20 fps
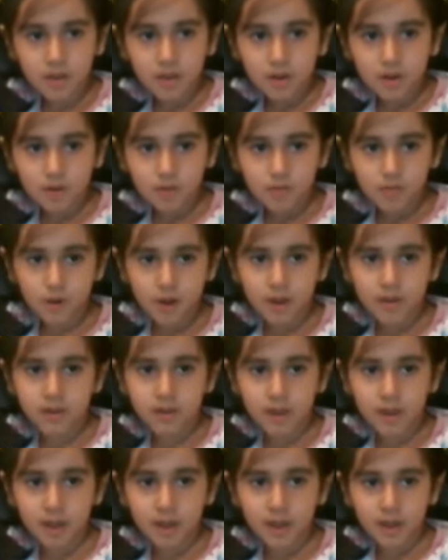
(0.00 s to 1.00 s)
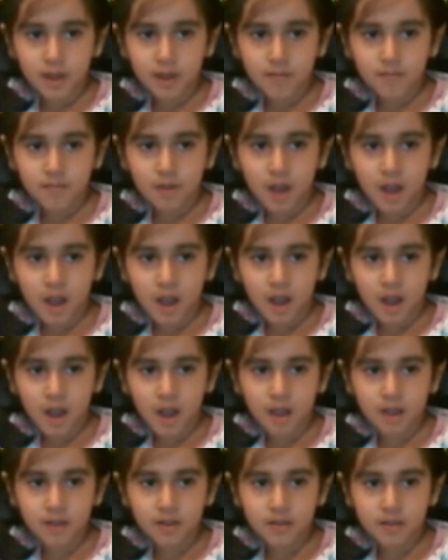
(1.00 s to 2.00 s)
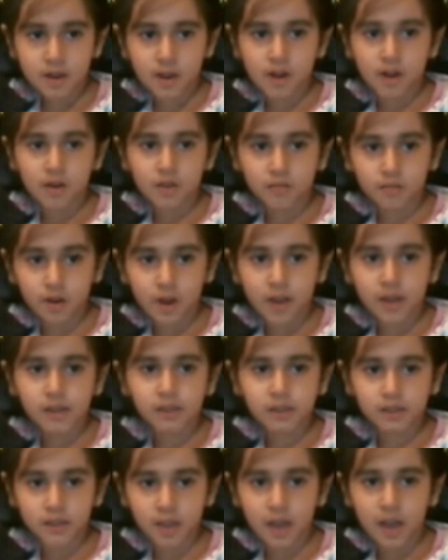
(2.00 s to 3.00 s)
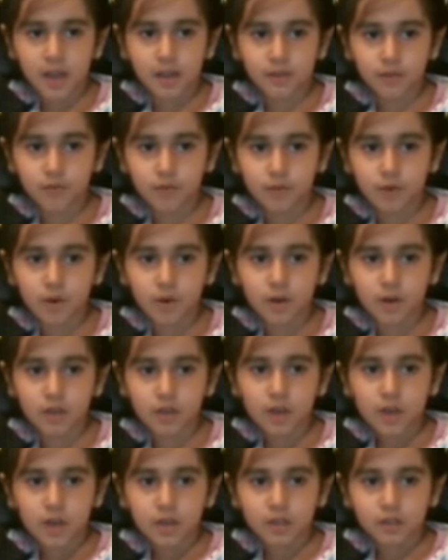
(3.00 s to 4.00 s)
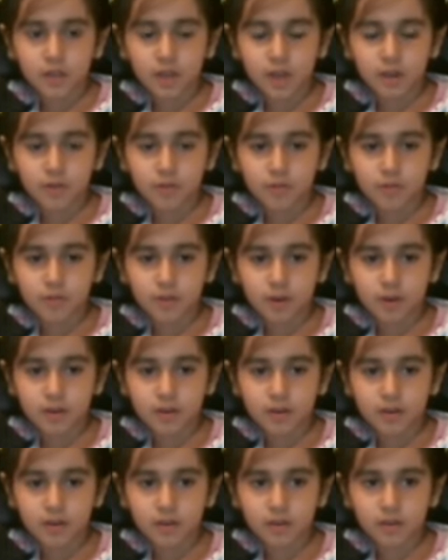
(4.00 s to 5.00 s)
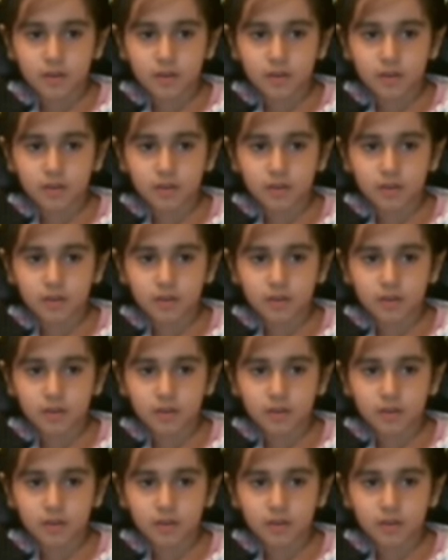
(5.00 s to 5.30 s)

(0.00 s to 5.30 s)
What am I the right size for? Shanu wonders.